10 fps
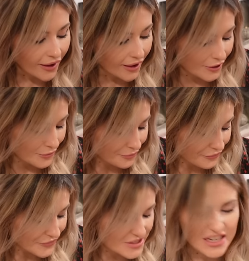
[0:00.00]

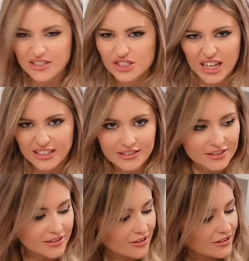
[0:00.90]
So yeah, just
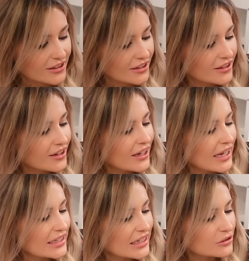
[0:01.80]
handy, aren't they?
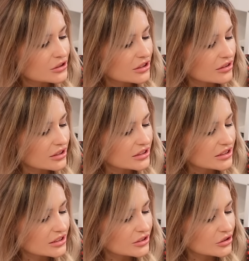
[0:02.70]
And then I also got
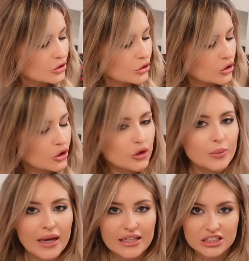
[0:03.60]

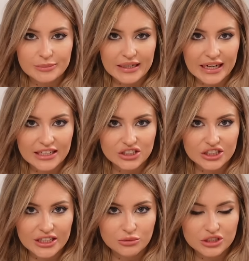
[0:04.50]
some anti-back hand
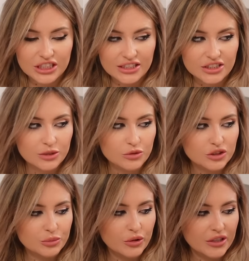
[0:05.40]
gel, which I actually want
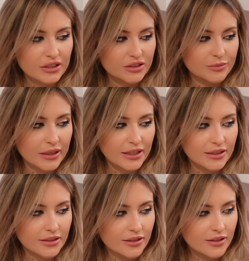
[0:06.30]
to put into my